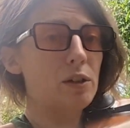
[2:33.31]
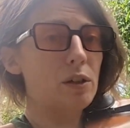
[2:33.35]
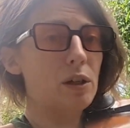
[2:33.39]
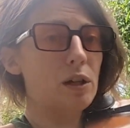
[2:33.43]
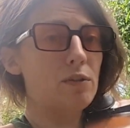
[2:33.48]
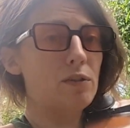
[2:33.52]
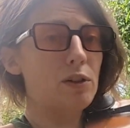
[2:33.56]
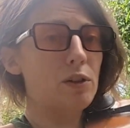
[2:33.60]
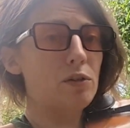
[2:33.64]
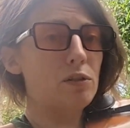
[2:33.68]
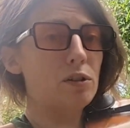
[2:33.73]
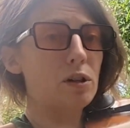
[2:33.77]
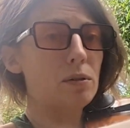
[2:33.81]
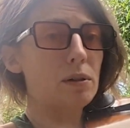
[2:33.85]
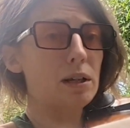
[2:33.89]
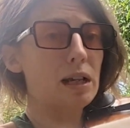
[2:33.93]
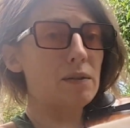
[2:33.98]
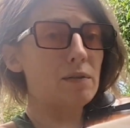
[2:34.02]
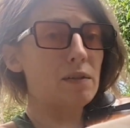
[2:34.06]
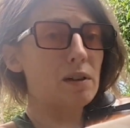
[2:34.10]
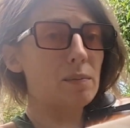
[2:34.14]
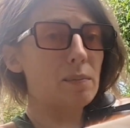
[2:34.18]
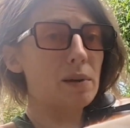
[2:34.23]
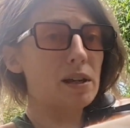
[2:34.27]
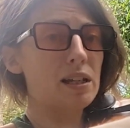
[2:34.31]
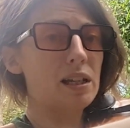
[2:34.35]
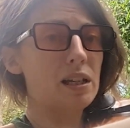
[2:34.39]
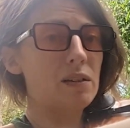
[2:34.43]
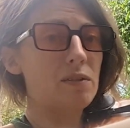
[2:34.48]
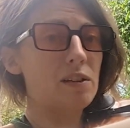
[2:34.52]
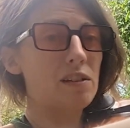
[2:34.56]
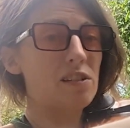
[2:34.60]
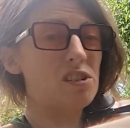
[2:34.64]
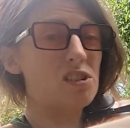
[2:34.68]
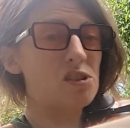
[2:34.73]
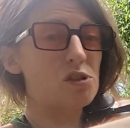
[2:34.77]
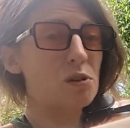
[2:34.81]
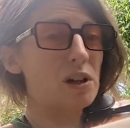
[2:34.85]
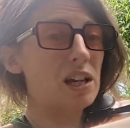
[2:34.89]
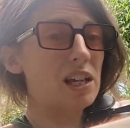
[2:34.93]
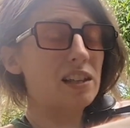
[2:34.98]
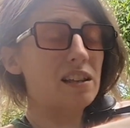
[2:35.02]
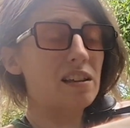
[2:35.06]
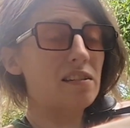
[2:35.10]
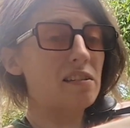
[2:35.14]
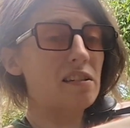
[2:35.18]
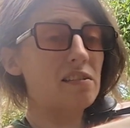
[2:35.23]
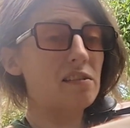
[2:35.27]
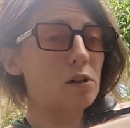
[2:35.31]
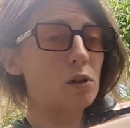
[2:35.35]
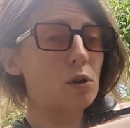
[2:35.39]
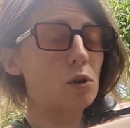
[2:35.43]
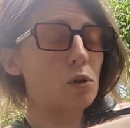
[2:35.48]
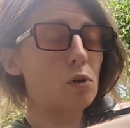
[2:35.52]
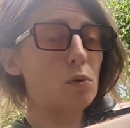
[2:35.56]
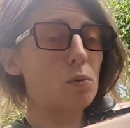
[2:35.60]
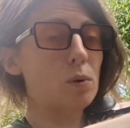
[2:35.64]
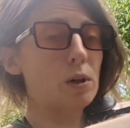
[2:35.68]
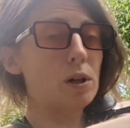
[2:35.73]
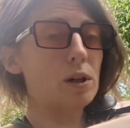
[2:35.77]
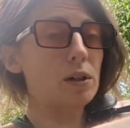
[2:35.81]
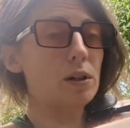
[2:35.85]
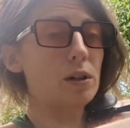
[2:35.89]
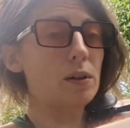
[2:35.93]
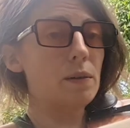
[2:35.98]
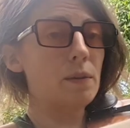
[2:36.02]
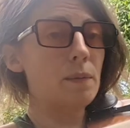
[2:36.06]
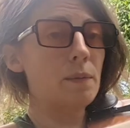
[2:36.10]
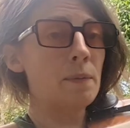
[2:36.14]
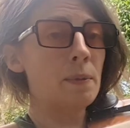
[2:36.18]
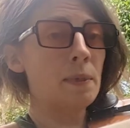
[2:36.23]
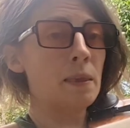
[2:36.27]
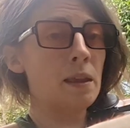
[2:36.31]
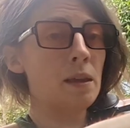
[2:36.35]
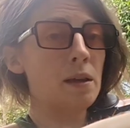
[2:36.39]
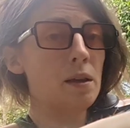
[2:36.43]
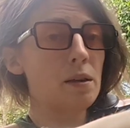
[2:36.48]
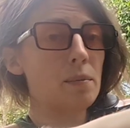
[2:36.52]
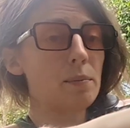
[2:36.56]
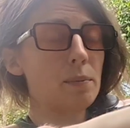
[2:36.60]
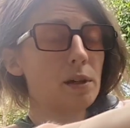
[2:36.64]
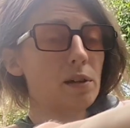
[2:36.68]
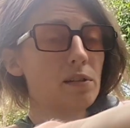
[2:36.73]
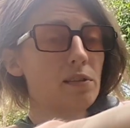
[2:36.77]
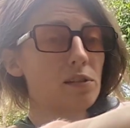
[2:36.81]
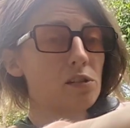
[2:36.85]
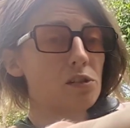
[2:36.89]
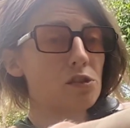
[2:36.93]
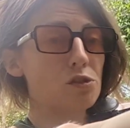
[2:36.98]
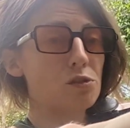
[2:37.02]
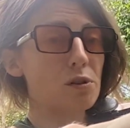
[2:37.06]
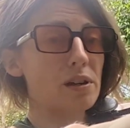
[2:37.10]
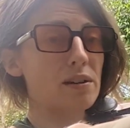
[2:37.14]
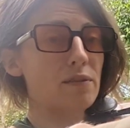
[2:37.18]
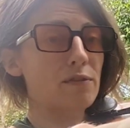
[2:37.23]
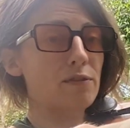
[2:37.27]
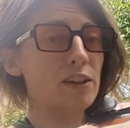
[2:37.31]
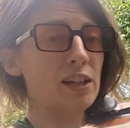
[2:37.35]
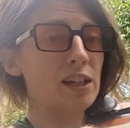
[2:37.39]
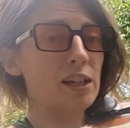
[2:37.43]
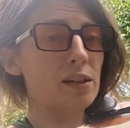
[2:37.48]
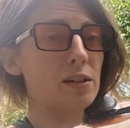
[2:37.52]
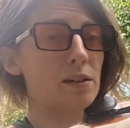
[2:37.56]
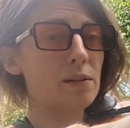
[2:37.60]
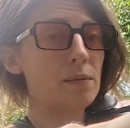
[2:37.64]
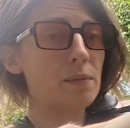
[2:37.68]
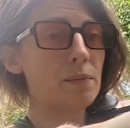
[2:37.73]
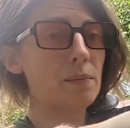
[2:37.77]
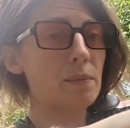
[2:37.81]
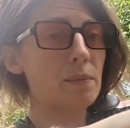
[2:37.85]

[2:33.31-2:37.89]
If you don't have it bent, if it's straight, this isn't going to work, because a straight finger